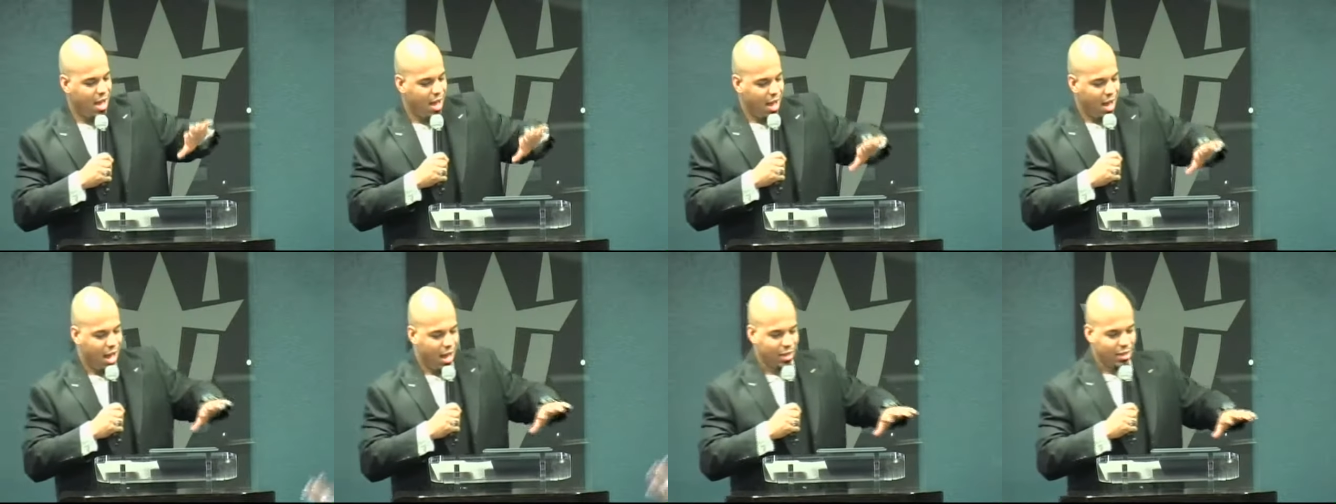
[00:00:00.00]

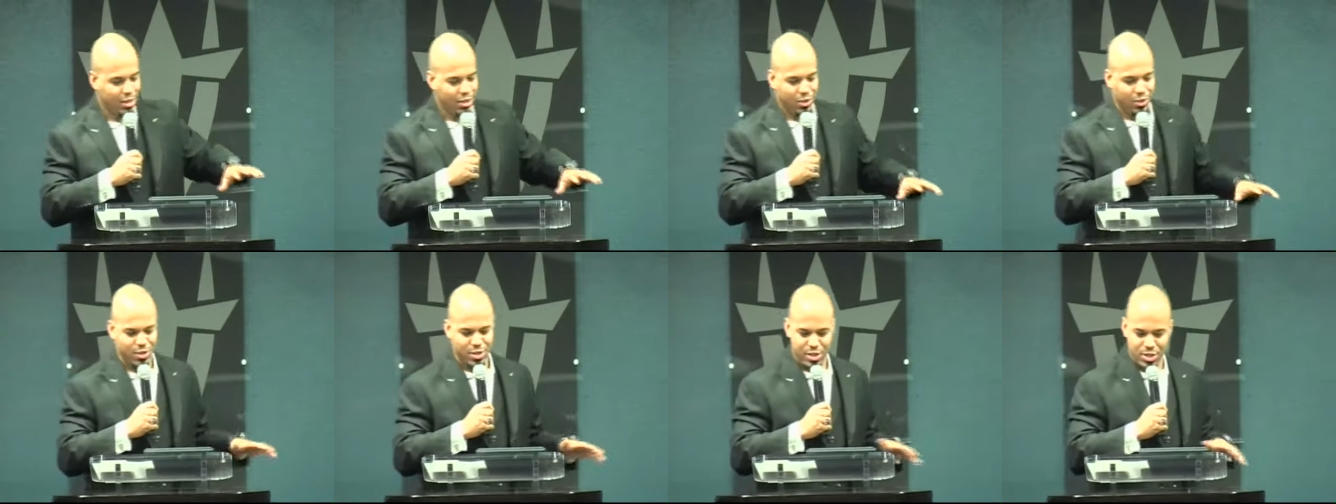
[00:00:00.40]

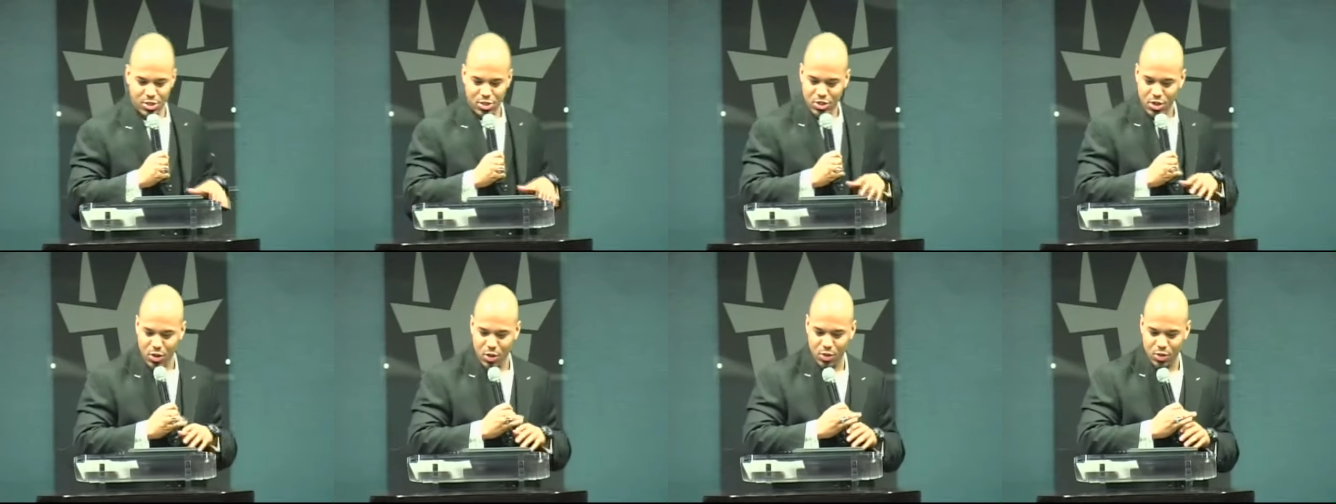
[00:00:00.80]
Hallelujah.
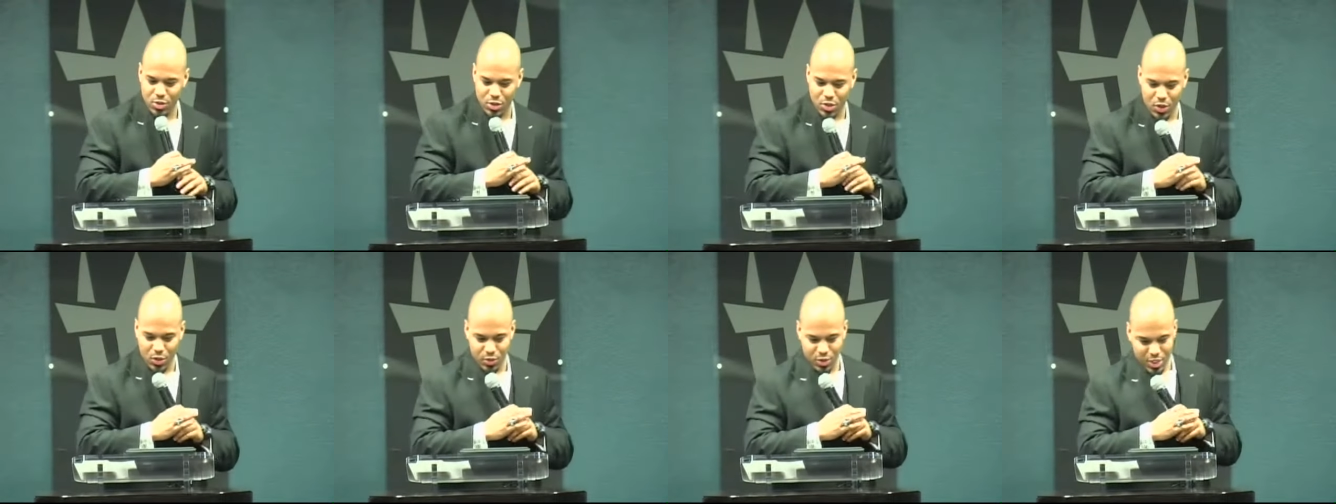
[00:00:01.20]
So,
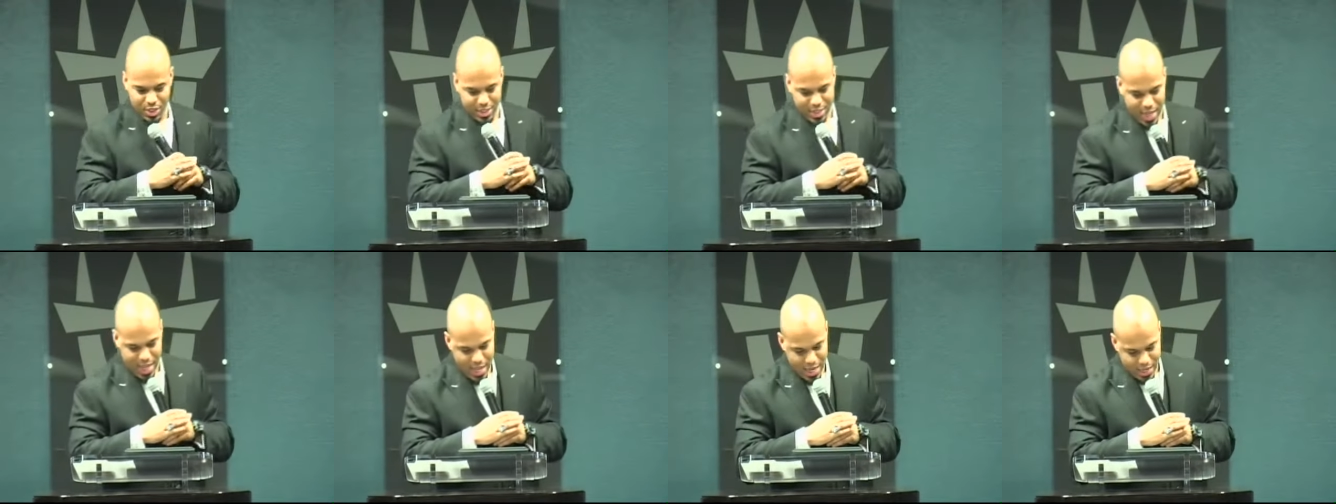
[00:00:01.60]
so
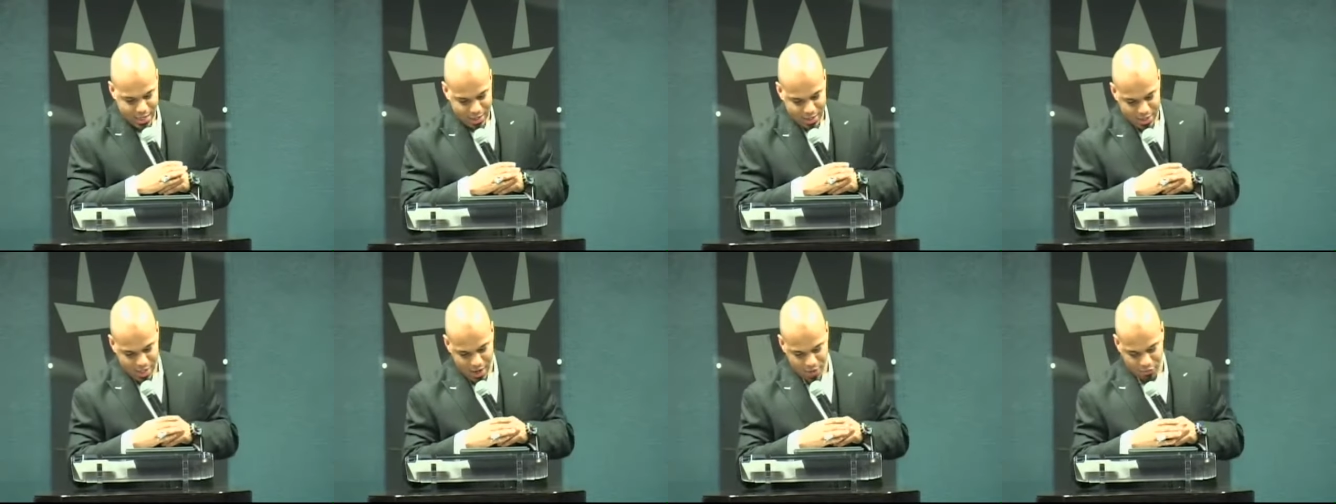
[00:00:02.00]
today
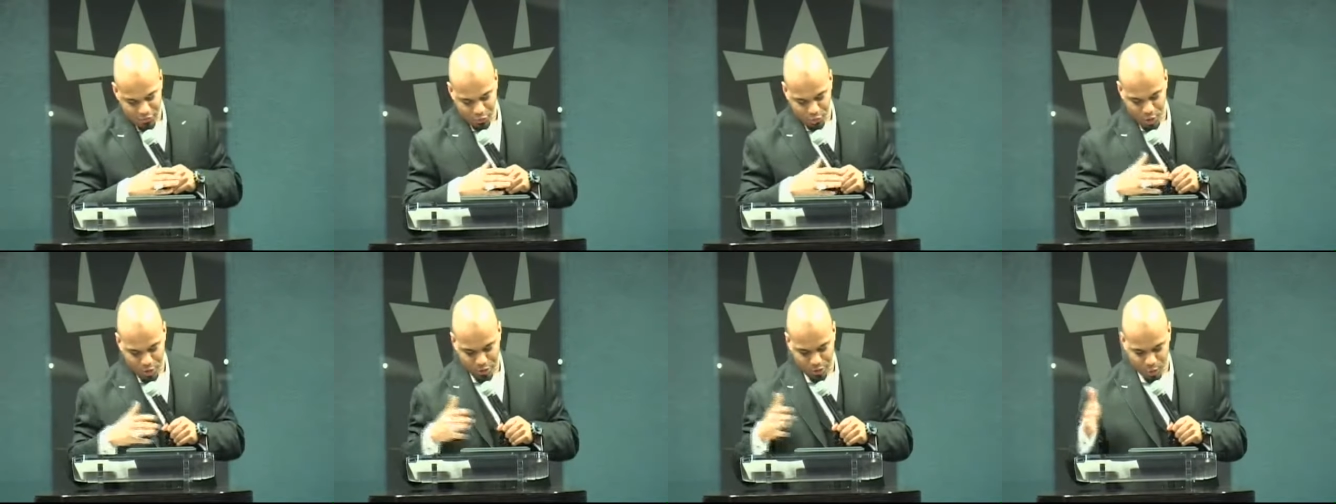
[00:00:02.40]
is uh,
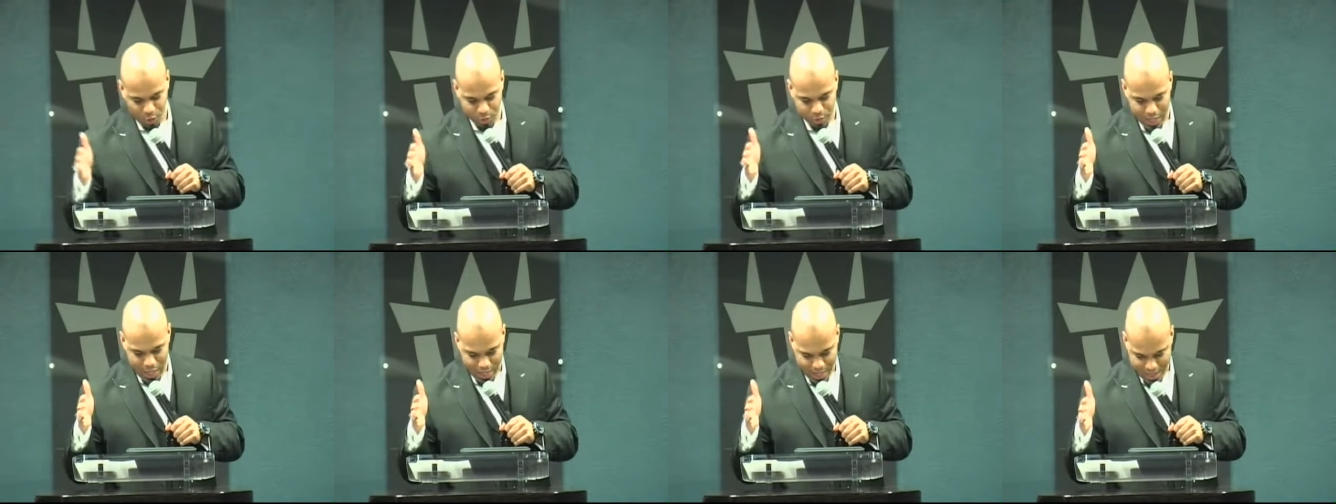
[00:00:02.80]
free throw
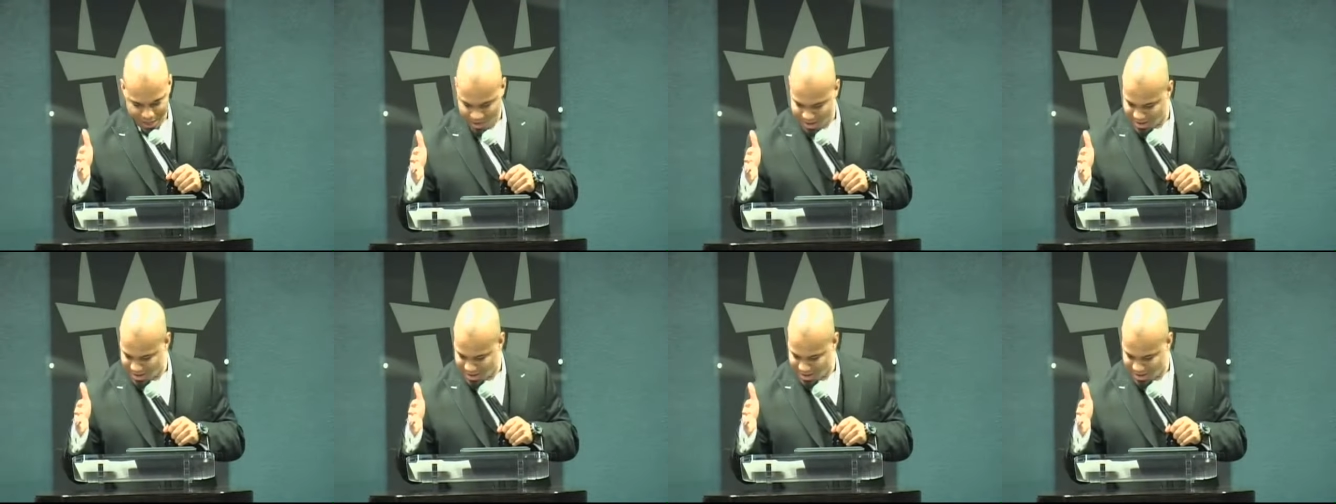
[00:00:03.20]
day.